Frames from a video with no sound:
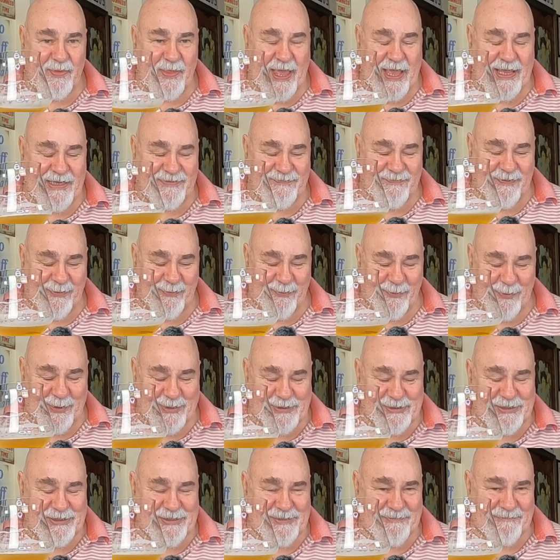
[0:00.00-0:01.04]
Thanks for
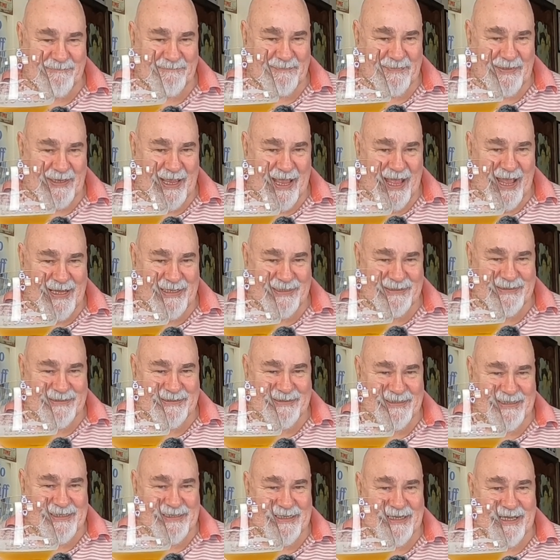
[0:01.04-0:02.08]
watching. I'll
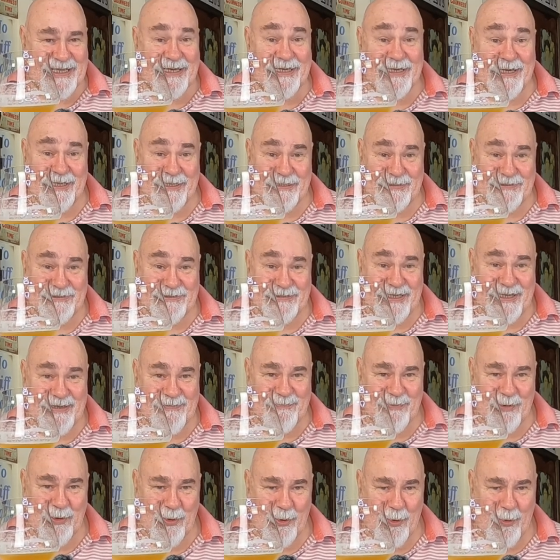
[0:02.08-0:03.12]
see you next time,
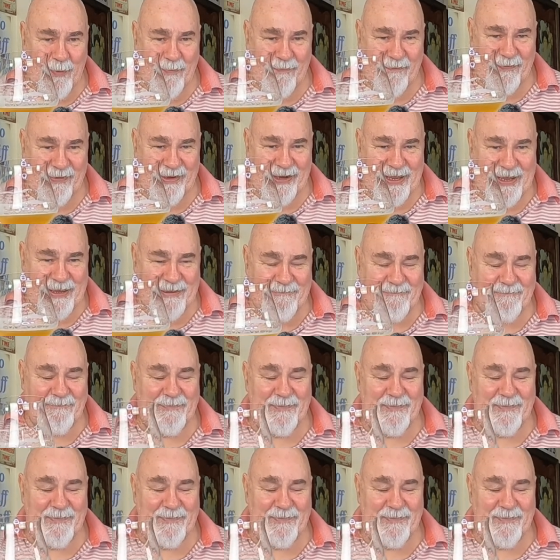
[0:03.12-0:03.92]
hopefully.